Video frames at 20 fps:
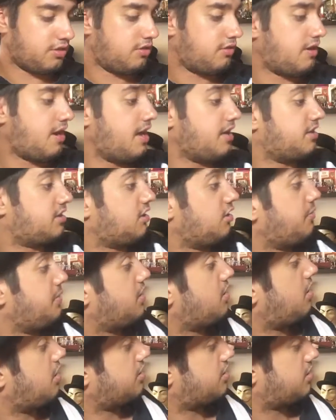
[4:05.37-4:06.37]
All right, so we
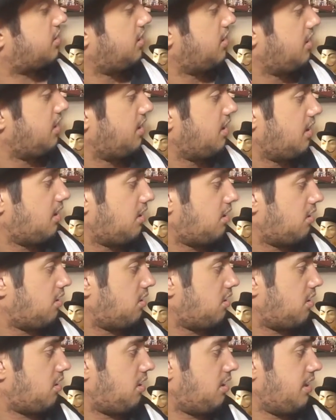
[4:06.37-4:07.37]
got.
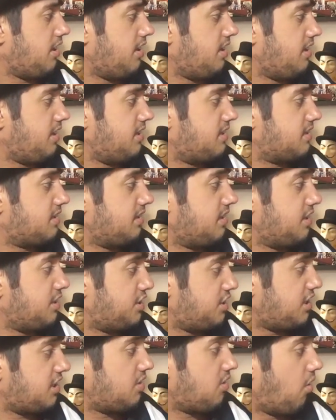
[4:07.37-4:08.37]
It is
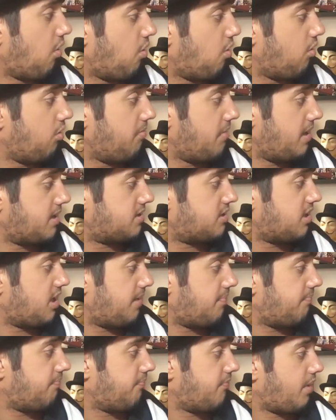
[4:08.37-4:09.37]
legit all messed
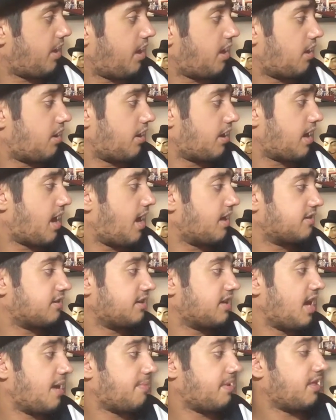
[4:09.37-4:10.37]
up. I don't know. I can't
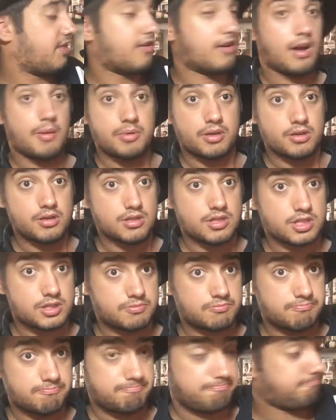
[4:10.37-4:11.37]
tell you how many there are
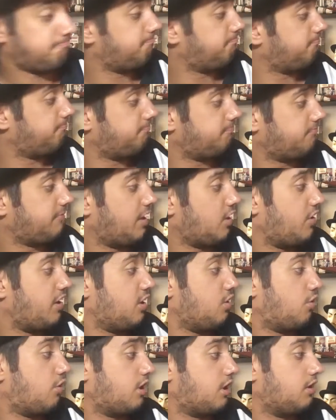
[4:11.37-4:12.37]
because they're not
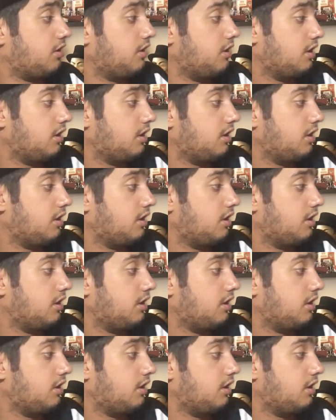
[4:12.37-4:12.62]
in order.